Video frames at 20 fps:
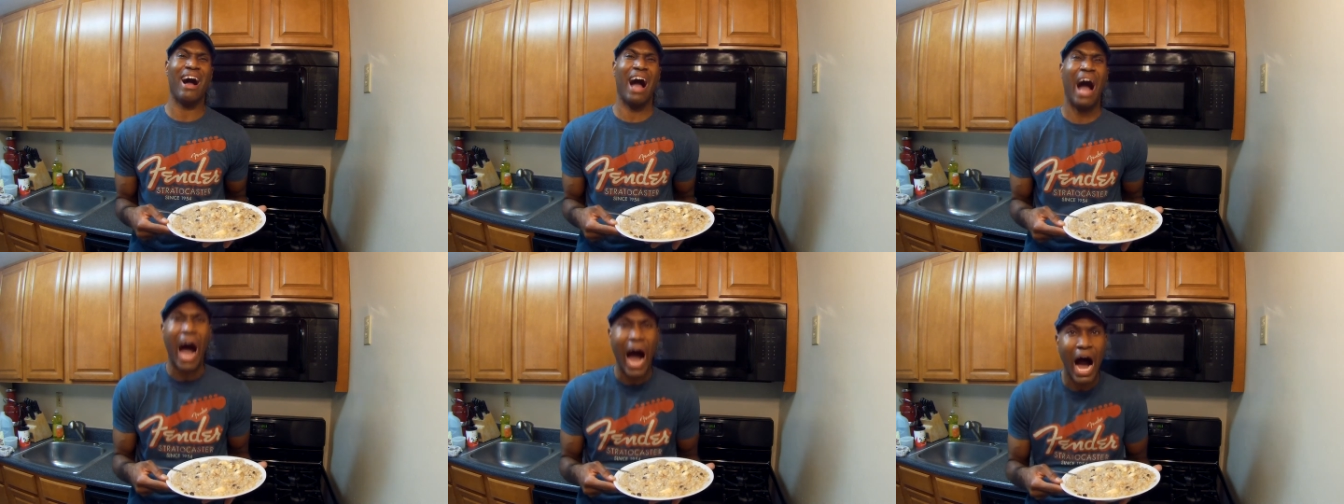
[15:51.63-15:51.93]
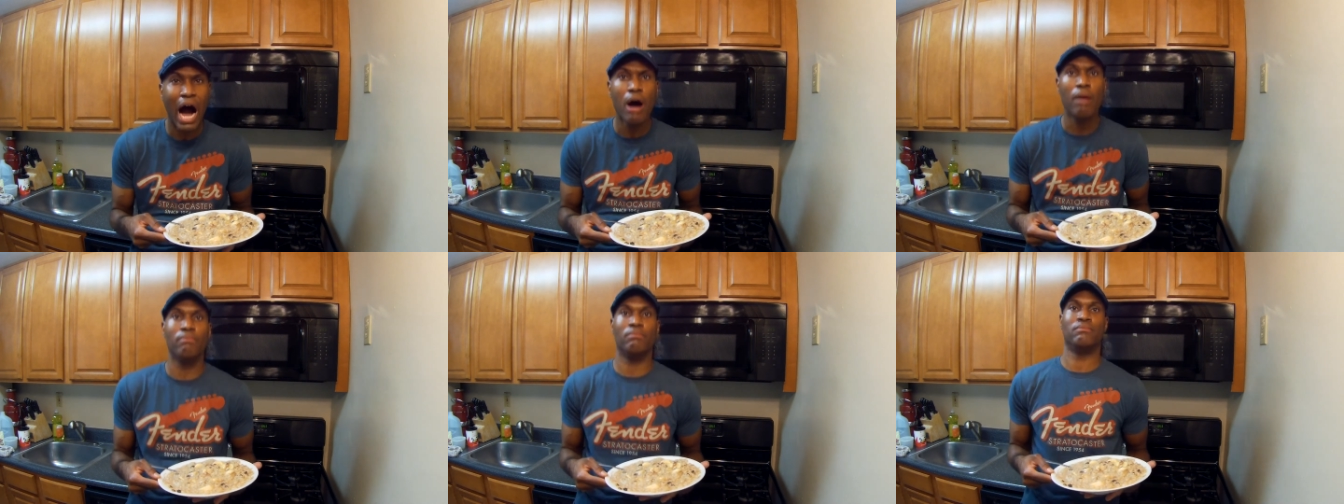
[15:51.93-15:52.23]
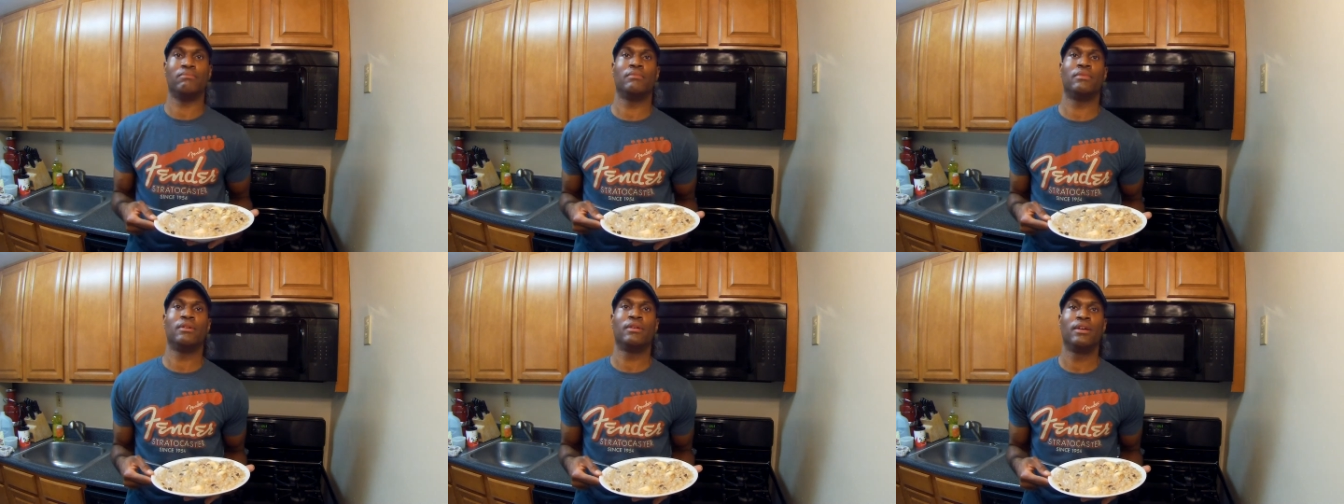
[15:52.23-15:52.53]
I'm
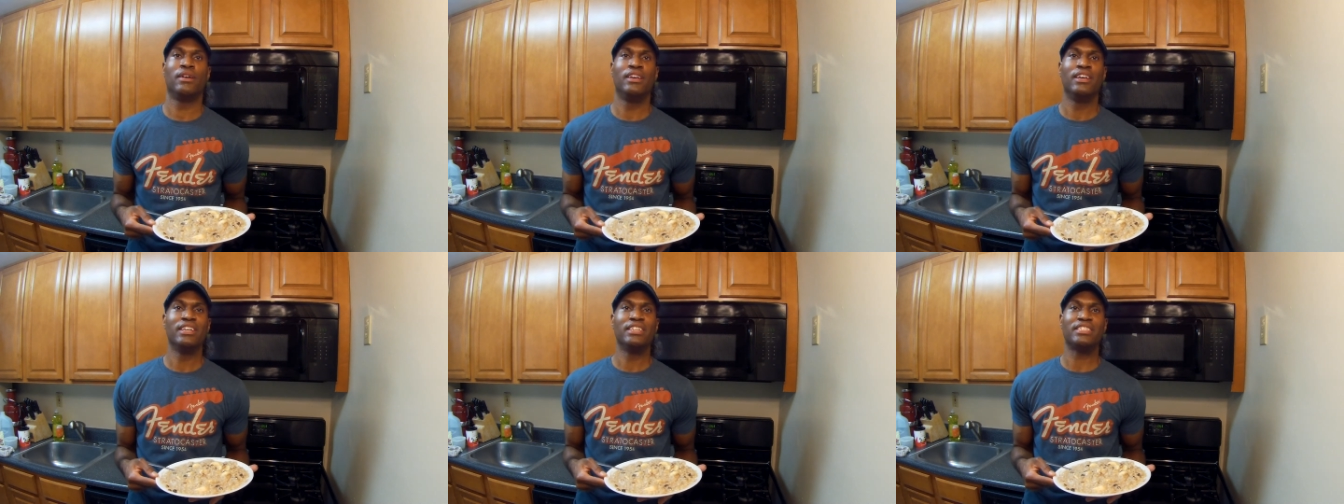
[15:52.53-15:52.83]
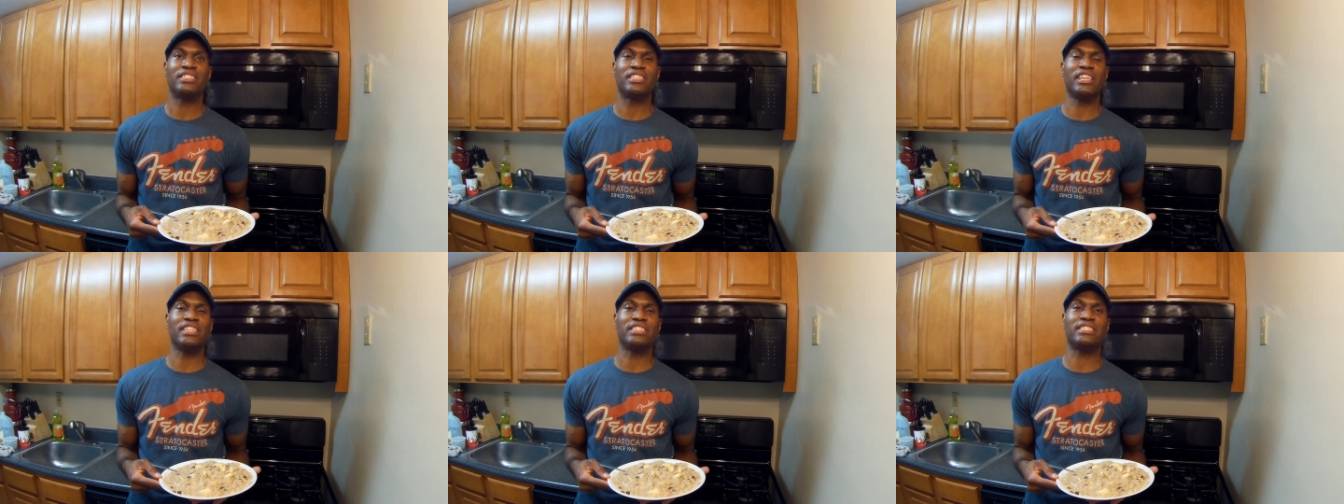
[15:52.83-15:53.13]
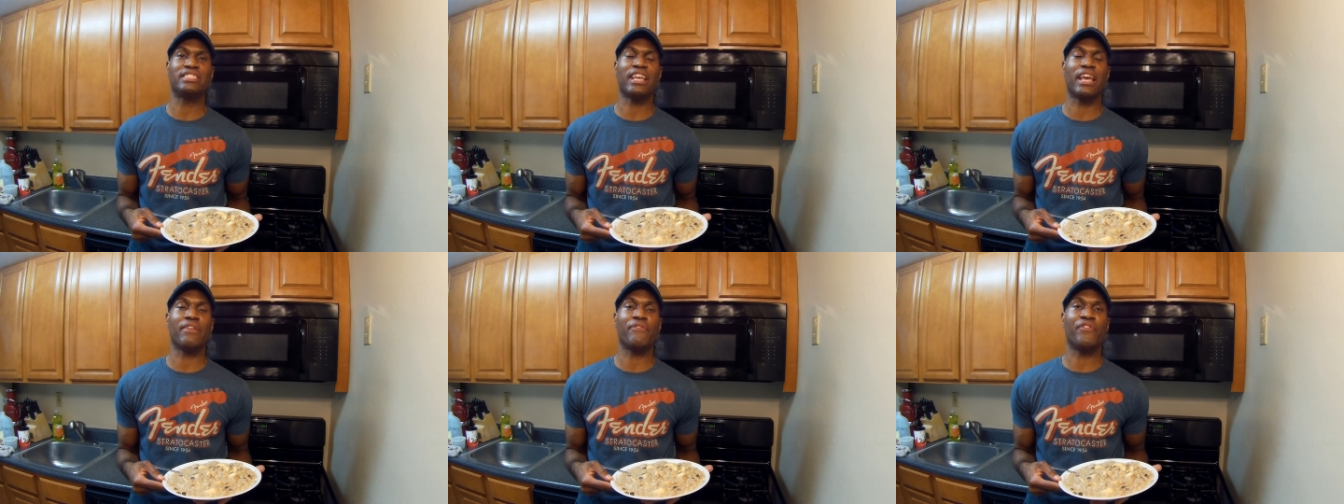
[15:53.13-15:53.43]

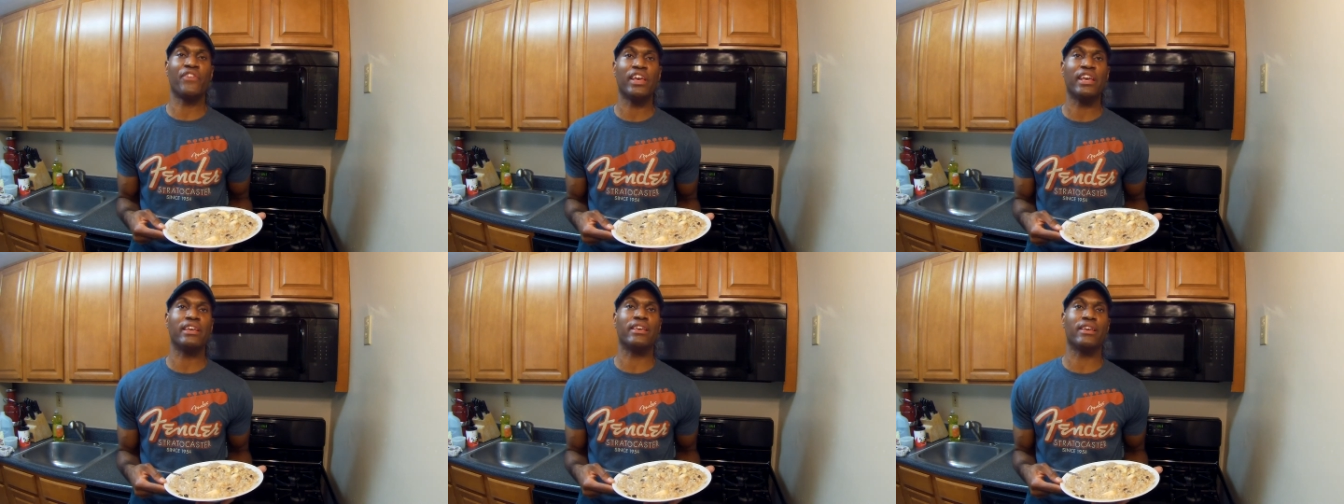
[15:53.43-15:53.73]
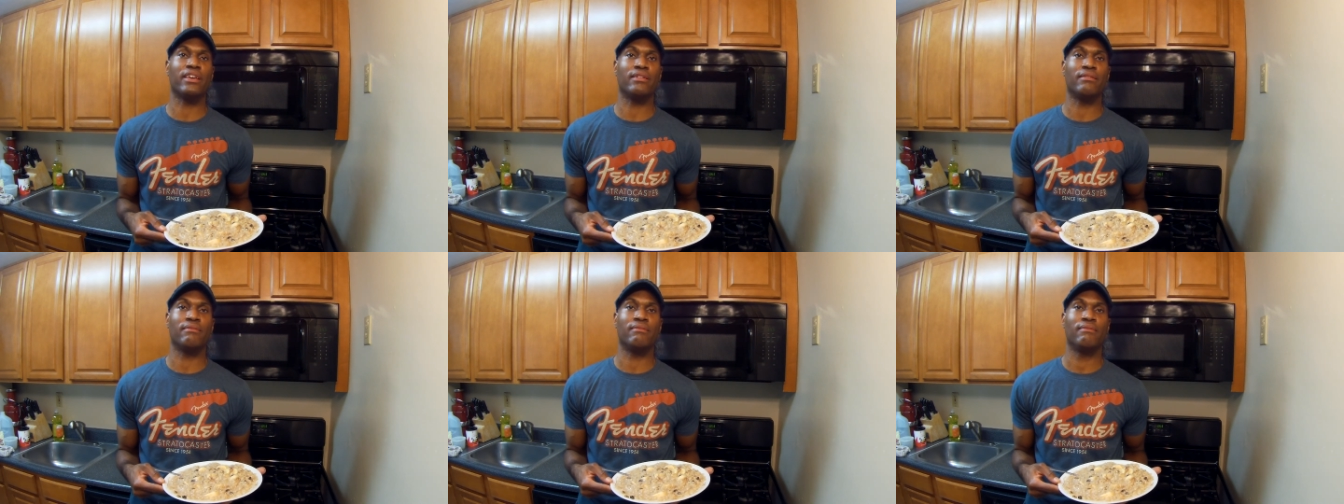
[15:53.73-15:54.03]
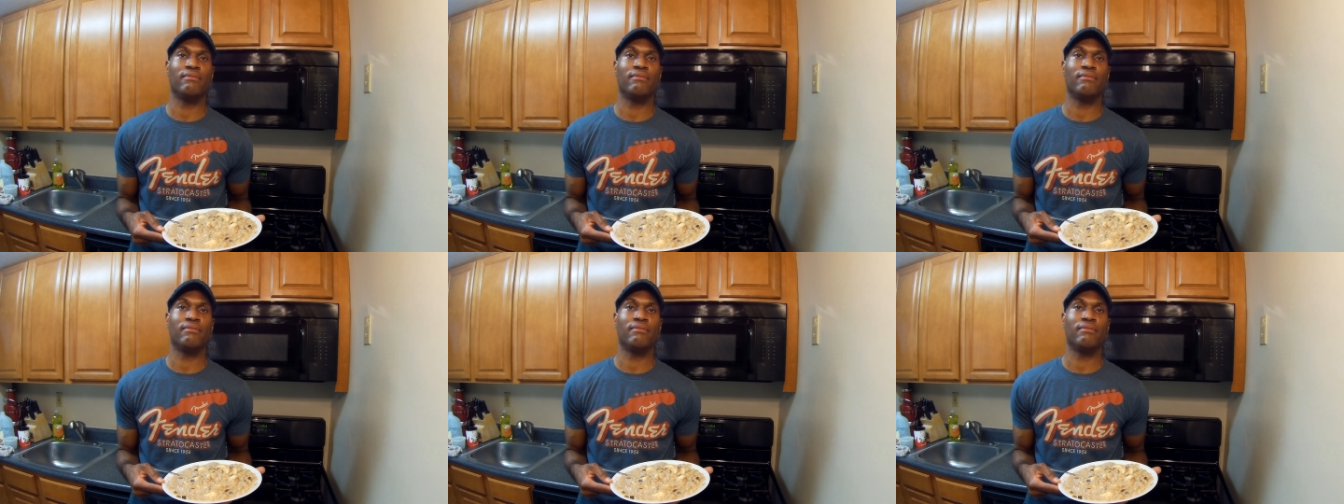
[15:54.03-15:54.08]
Sensei Vegan.